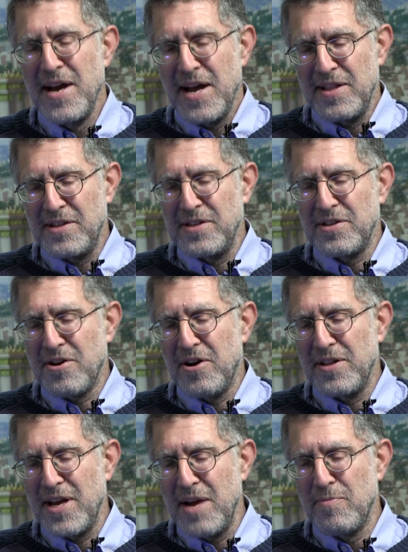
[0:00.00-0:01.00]
And this is
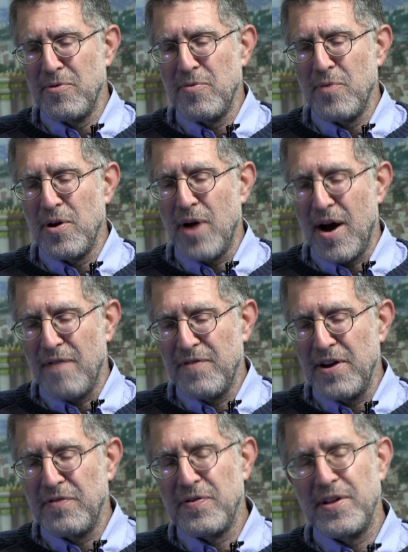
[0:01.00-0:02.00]
called, the Hebrew
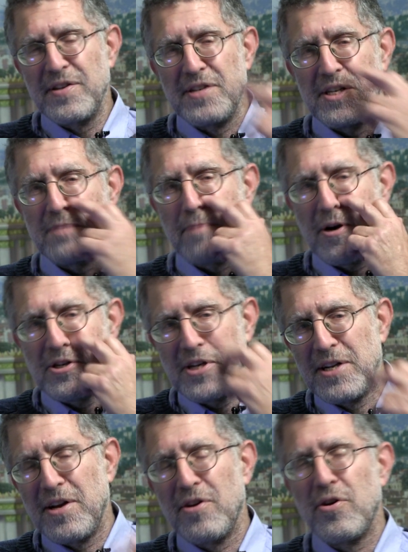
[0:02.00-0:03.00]
phrase for this is
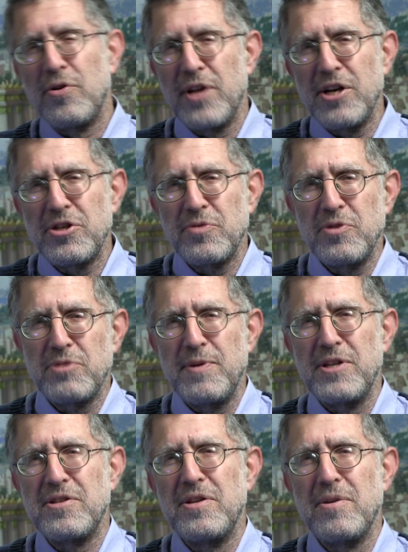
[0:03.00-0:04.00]
Parashat HaChodesh, which
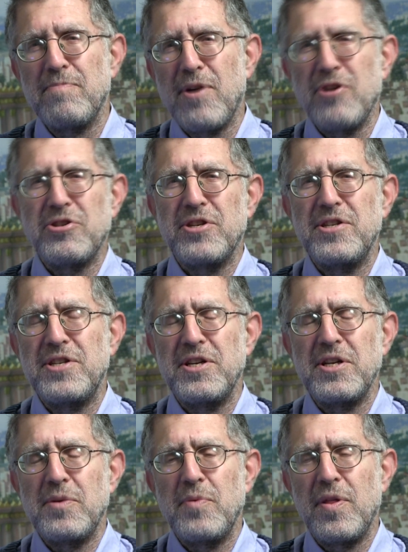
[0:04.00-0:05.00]
means the parsha
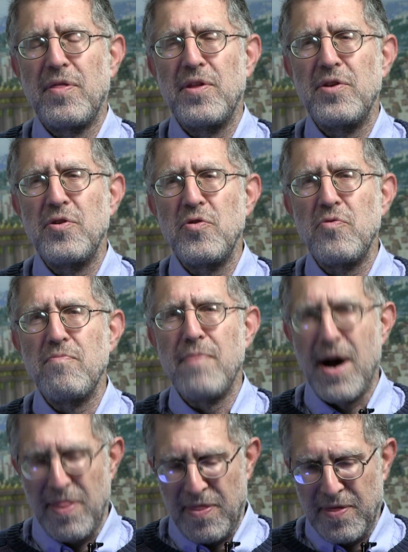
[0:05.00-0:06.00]
dealing with the new
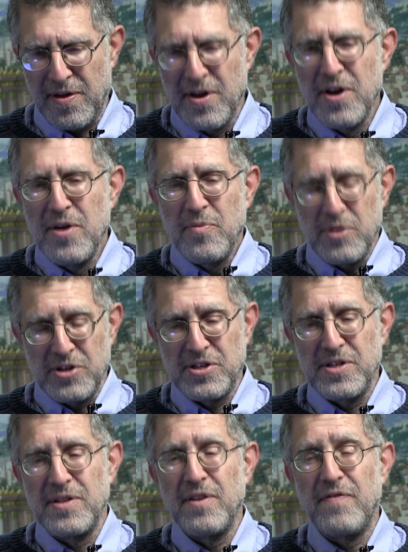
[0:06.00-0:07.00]
month,
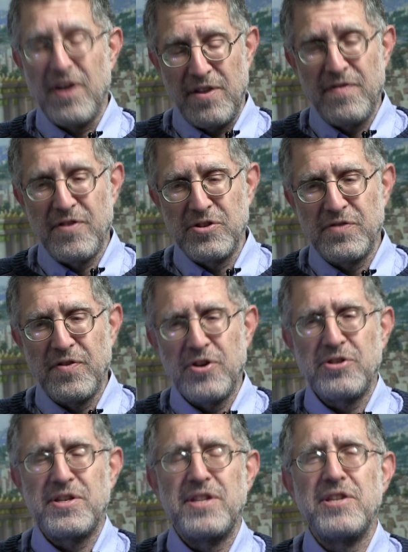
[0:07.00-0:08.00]
which the very first
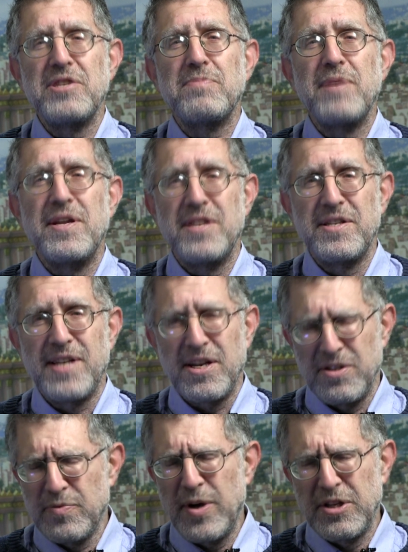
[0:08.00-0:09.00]
verse in this
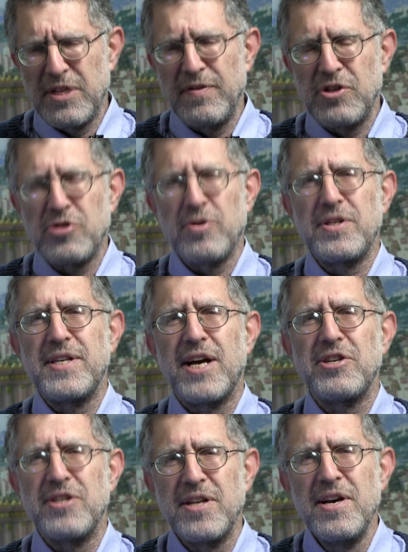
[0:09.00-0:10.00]
section is a relatively short
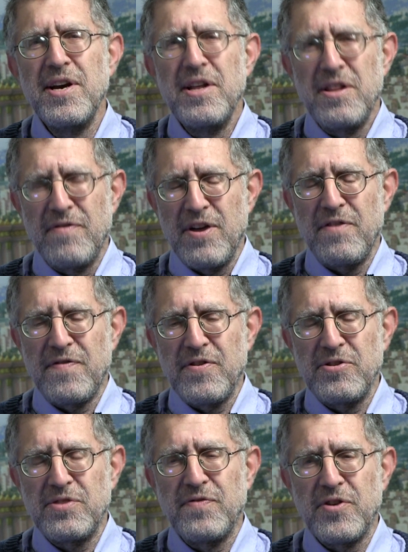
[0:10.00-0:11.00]
section. The very
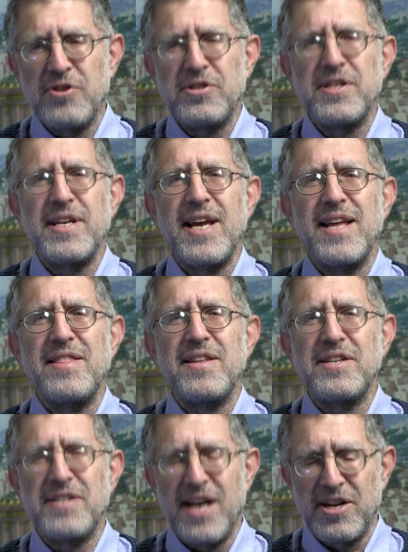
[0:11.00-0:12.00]
first verse in
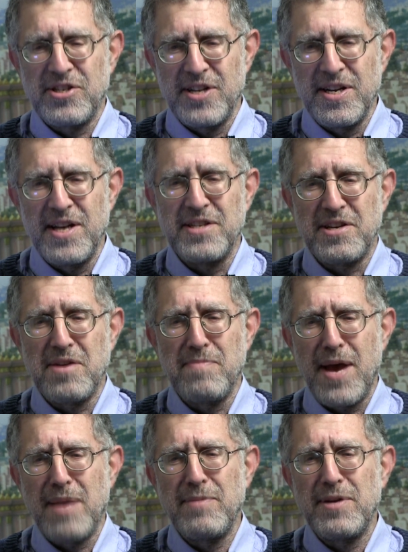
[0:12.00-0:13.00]
this section is a
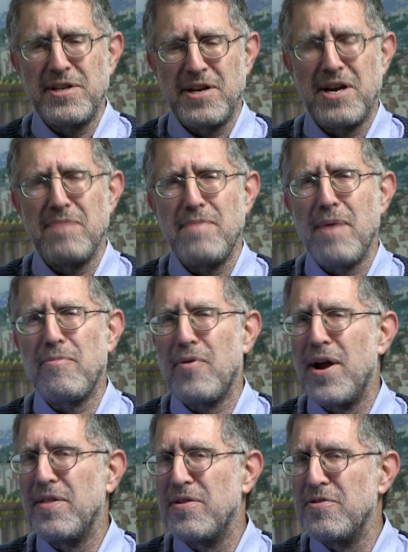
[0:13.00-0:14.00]
commandment to
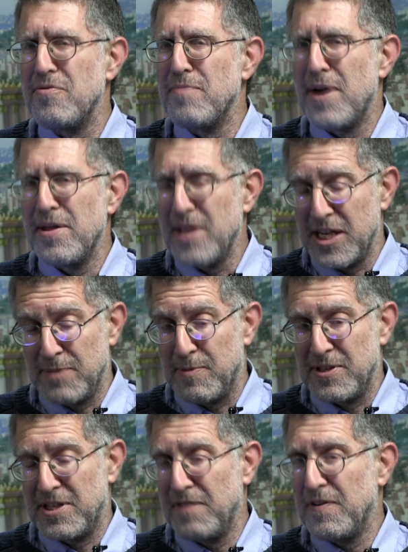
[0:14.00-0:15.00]
commemorate the new month, a
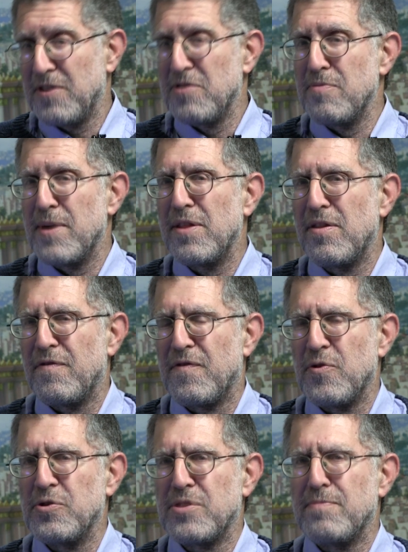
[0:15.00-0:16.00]
specific new month, the
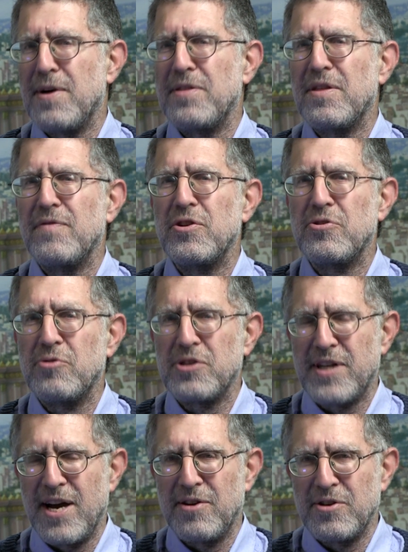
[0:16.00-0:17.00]
first month of the Jewish
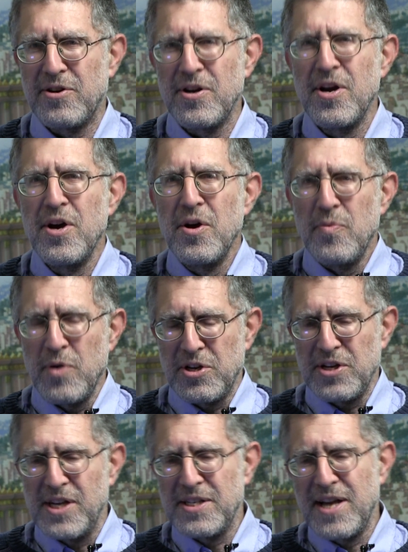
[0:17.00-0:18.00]
calendar,
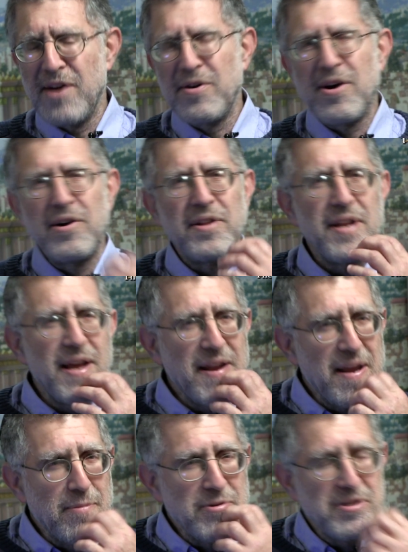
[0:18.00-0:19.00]
which is now called, in
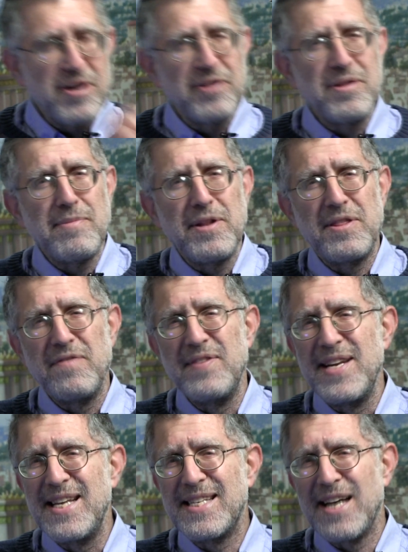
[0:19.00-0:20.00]
Hebrew it's called the month of
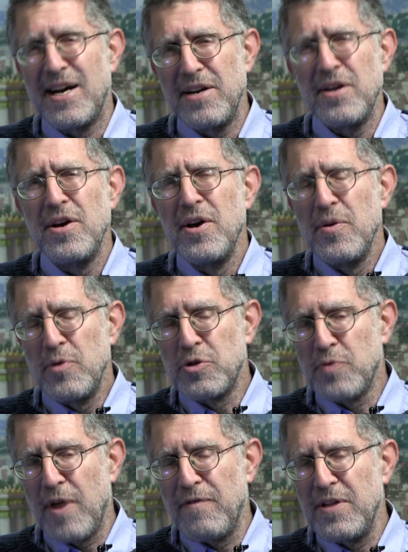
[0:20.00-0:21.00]
Nisan,
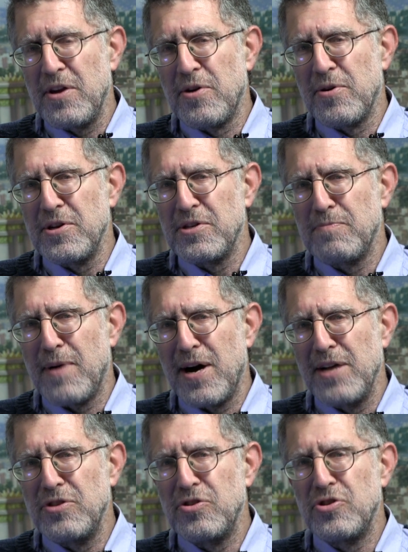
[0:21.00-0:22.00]
which roughly
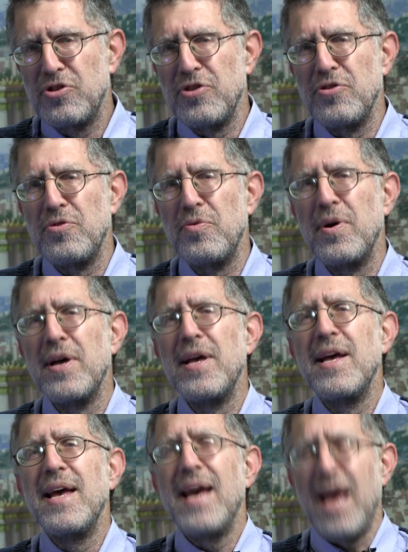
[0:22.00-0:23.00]
corresponds to
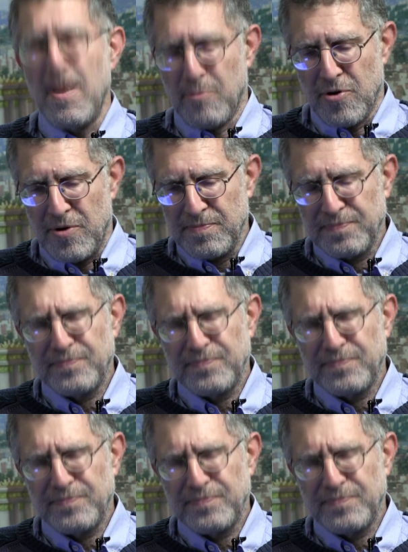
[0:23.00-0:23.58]
April.